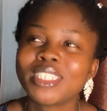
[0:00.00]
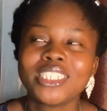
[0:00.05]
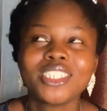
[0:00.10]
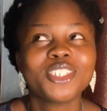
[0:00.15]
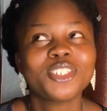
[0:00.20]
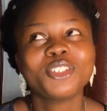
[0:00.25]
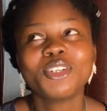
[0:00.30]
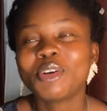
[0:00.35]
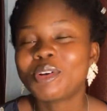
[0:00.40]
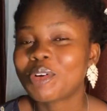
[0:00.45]

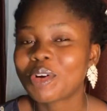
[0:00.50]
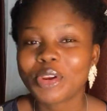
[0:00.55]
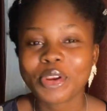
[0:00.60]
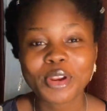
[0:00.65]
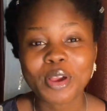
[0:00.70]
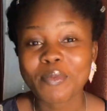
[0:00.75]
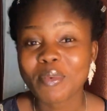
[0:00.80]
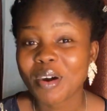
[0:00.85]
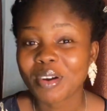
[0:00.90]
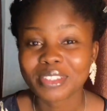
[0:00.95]
You know, growing
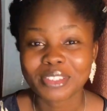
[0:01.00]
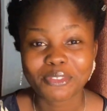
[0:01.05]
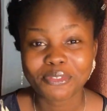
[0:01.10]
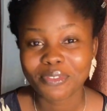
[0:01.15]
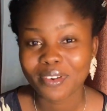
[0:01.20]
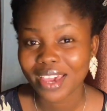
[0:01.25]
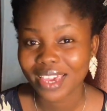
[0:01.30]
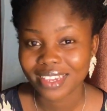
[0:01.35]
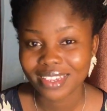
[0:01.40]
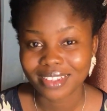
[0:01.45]
up I was a
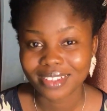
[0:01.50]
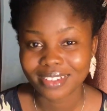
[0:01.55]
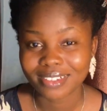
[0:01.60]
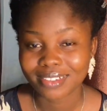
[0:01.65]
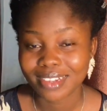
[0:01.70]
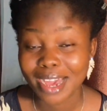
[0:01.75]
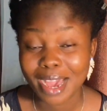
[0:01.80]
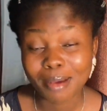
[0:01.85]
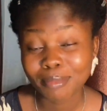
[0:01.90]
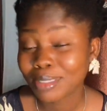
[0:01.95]
fine
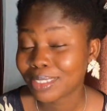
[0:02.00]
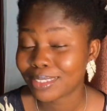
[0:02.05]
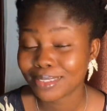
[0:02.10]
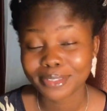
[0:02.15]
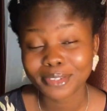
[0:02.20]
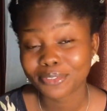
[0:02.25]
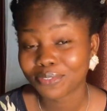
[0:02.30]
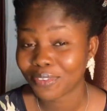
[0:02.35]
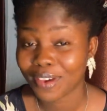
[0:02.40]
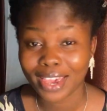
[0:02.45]
girl. I'm
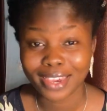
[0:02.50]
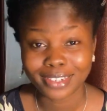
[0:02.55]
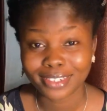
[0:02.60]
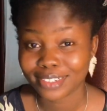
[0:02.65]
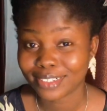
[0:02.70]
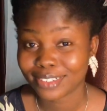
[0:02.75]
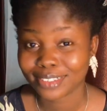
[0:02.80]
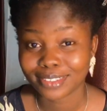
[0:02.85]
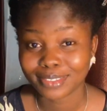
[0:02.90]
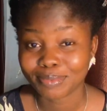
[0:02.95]
still a fine
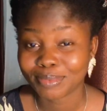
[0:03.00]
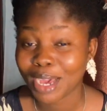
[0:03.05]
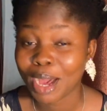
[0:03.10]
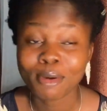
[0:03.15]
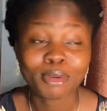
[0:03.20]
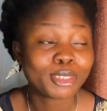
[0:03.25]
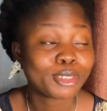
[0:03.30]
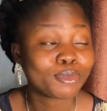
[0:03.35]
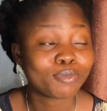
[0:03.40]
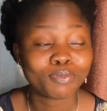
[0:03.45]
girl, but I
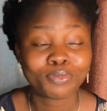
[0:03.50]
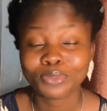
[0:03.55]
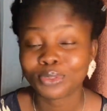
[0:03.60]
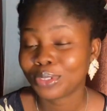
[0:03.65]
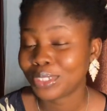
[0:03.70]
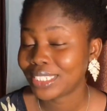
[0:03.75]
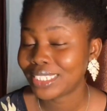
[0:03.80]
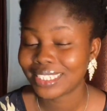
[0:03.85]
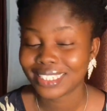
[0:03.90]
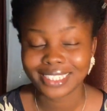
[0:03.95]
was
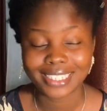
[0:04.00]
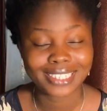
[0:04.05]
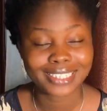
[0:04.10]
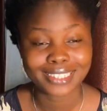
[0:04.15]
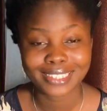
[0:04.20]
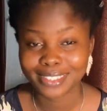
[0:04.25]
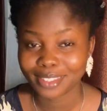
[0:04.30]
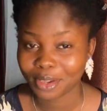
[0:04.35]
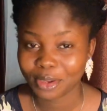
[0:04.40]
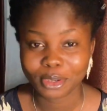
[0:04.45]
pretty
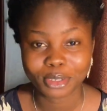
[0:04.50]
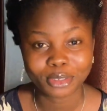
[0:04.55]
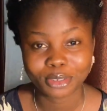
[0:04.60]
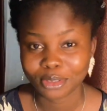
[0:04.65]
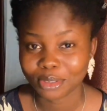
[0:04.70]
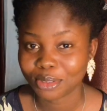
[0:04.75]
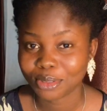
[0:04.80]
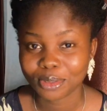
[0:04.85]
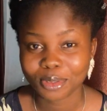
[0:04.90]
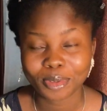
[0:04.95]
in
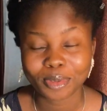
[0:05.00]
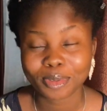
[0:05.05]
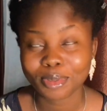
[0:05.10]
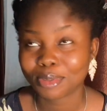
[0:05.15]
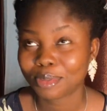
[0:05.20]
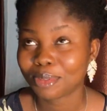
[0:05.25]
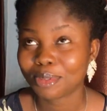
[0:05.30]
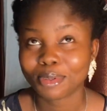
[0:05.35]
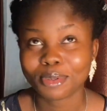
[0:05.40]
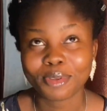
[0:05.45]
secondary school.
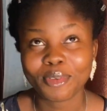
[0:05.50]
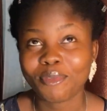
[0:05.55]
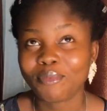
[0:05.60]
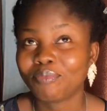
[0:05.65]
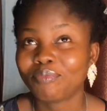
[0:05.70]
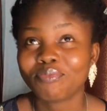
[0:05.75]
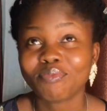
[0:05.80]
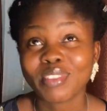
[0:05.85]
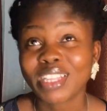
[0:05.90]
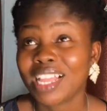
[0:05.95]
So
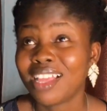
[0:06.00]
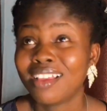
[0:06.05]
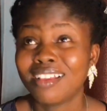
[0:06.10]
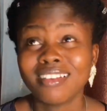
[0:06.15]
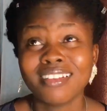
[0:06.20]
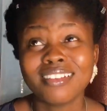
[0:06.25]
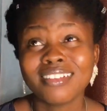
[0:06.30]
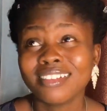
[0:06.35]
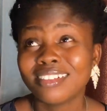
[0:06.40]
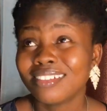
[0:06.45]

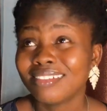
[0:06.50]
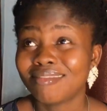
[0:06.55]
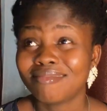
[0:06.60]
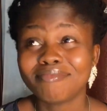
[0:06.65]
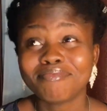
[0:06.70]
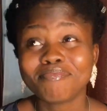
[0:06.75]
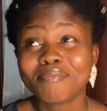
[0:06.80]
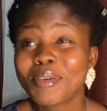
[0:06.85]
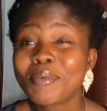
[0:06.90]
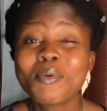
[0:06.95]

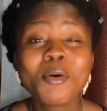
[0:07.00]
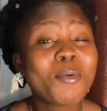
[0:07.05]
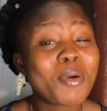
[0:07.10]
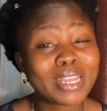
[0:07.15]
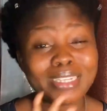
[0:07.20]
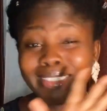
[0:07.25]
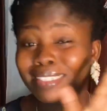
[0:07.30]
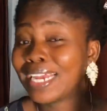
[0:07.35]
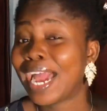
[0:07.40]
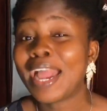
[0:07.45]
people
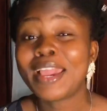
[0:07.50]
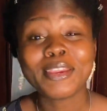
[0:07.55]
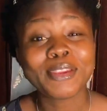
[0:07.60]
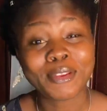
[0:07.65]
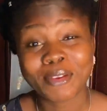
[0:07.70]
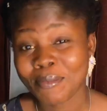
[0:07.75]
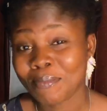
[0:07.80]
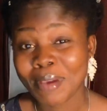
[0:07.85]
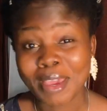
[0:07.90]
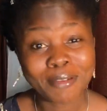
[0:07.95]
were
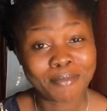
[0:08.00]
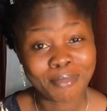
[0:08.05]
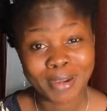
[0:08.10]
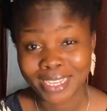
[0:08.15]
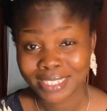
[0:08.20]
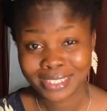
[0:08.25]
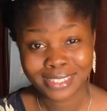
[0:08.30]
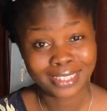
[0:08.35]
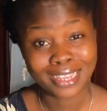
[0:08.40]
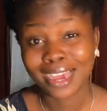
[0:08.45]
dying on my
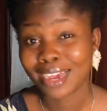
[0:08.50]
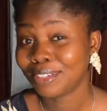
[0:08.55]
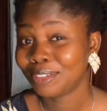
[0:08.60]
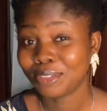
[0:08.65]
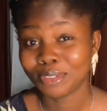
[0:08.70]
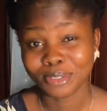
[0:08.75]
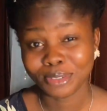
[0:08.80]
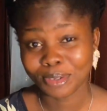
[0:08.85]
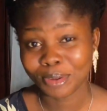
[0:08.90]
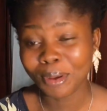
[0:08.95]
matter,
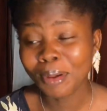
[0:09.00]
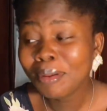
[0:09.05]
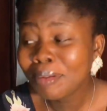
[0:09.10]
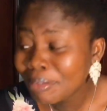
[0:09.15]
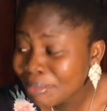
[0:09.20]
you know.